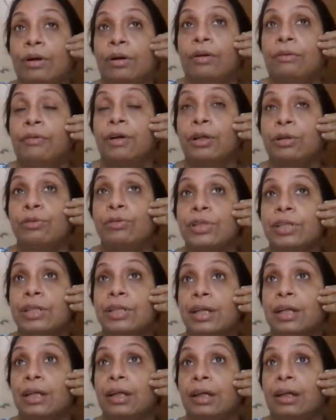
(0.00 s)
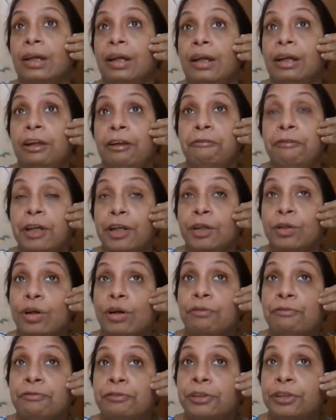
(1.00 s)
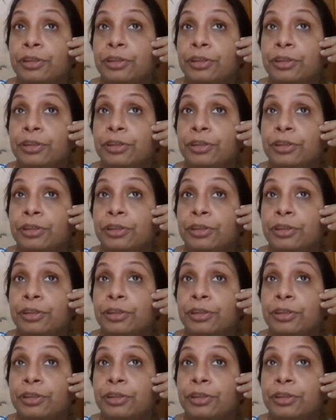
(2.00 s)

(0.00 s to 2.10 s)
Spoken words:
what to say effect of